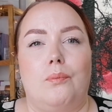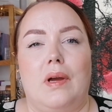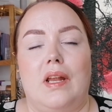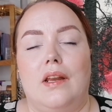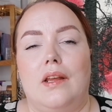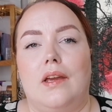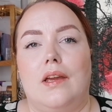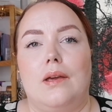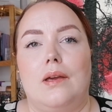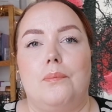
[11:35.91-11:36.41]
My
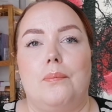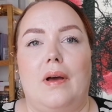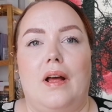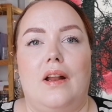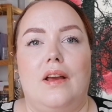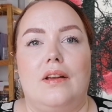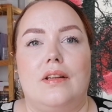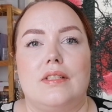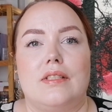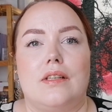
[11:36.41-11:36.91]
Nikki
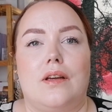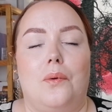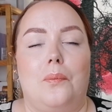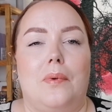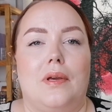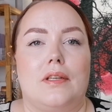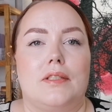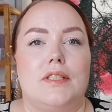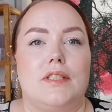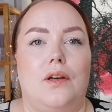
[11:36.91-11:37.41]
palette is
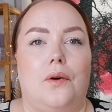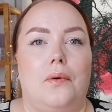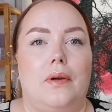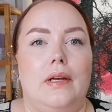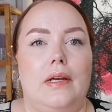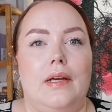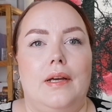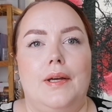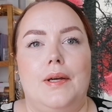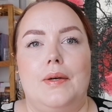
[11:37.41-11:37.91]
coming, so
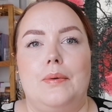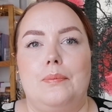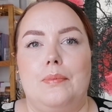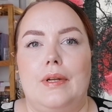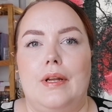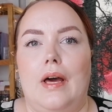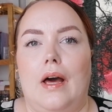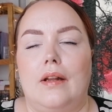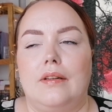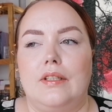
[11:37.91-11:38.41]

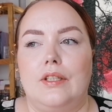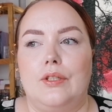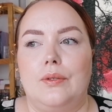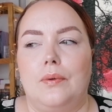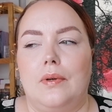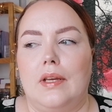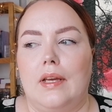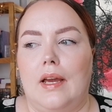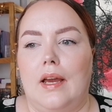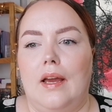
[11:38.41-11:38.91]
not
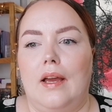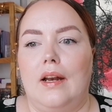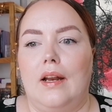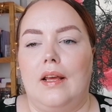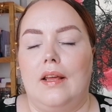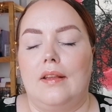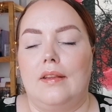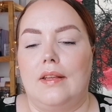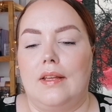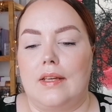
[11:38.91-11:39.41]
doing
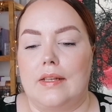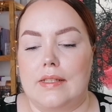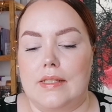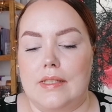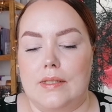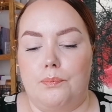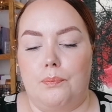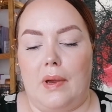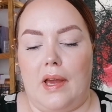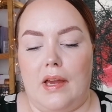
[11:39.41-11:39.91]
anything
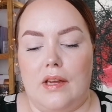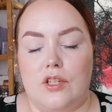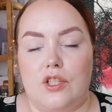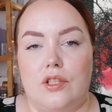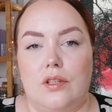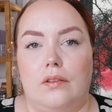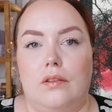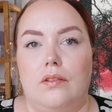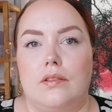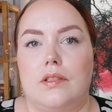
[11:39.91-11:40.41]

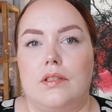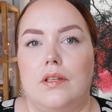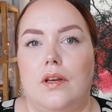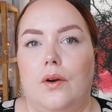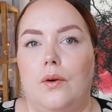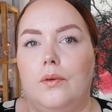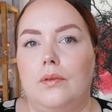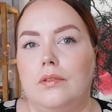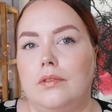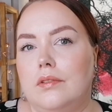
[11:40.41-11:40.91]
special.
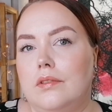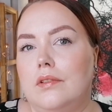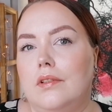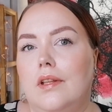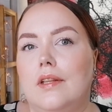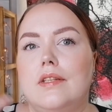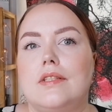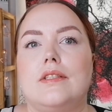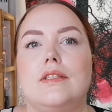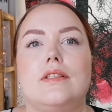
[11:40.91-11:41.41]
So
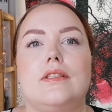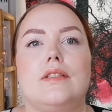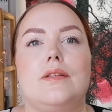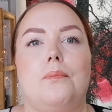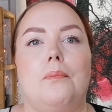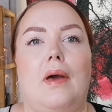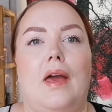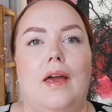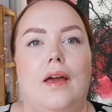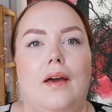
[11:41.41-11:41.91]
this is
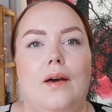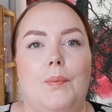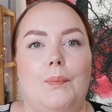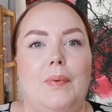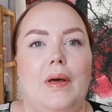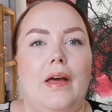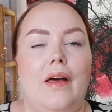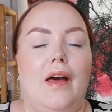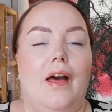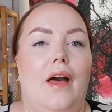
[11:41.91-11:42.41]
the makeup
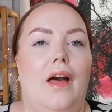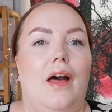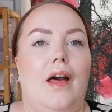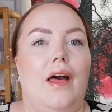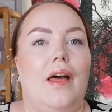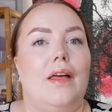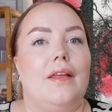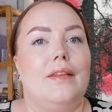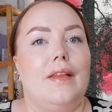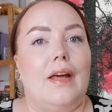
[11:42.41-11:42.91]

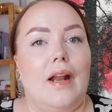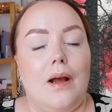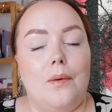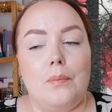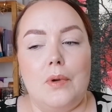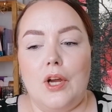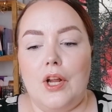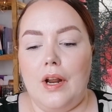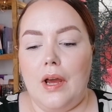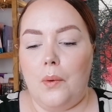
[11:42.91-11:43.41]
that
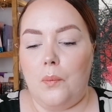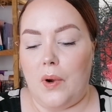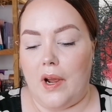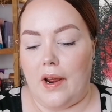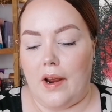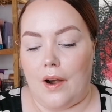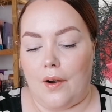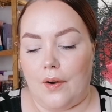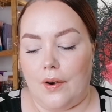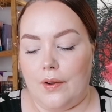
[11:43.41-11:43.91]
I'm gonna
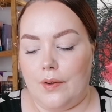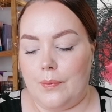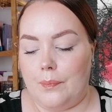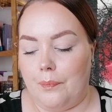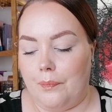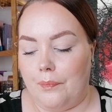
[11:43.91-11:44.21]
wear.